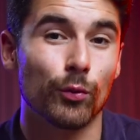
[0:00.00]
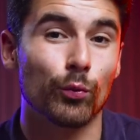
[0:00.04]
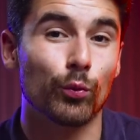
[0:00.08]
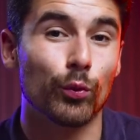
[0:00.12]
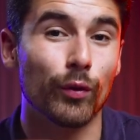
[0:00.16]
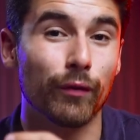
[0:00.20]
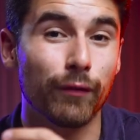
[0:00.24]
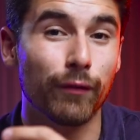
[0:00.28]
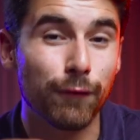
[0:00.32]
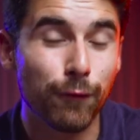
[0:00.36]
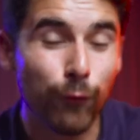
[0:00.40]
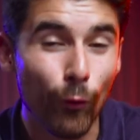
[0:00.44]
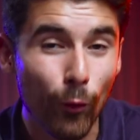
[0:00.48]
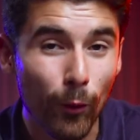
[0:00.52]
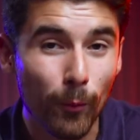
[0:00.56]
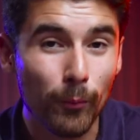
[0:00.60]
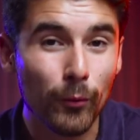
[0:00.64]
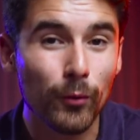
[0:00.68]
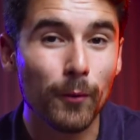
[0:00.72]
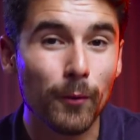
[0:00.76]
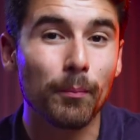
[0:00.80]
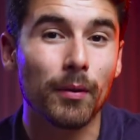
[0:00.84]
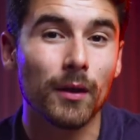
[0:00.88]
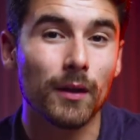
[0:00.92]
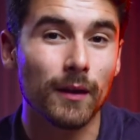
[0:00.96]

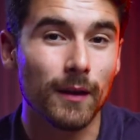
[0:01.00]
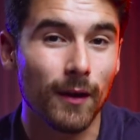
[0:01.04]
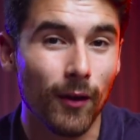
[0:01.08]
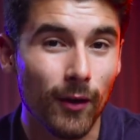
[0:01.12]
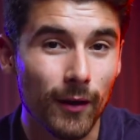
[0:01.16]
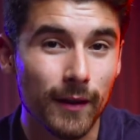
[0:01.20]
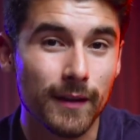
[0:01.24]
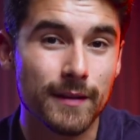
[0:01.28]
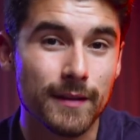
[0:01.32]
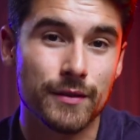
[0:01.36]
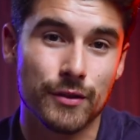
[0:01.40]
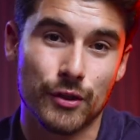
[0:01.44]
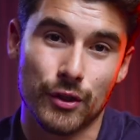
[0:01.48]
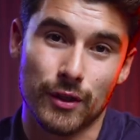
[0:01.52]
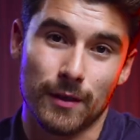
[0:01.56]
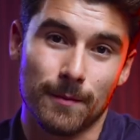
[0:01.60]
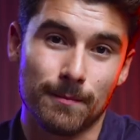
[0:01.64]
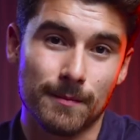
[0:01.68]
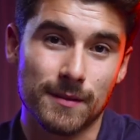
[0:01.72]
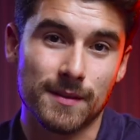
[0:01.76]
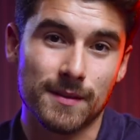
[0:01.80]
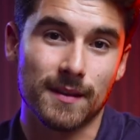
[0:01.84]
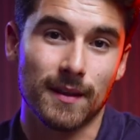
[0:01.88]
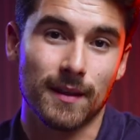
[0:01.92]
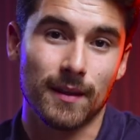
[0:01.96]
reformer Pilates
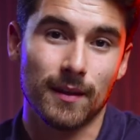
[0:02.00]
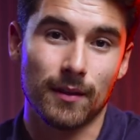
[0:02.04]
gyms,